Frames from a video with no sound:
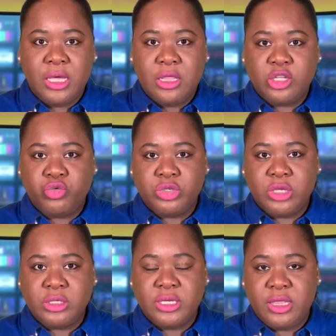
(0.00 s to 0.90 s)
This
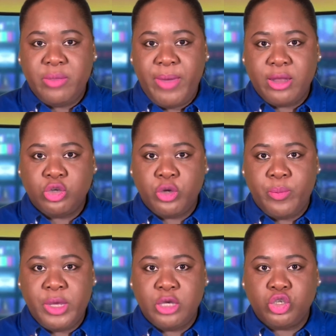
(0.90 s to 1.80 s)
resulted in the manager
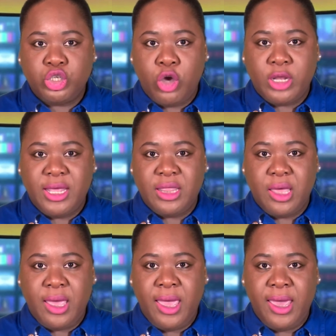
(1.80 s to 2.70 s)
being shot in
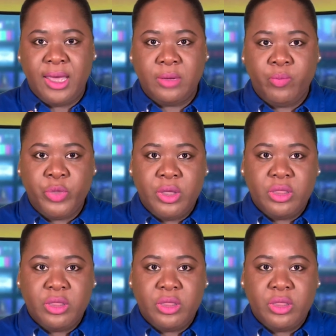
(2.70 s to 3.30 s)
the head.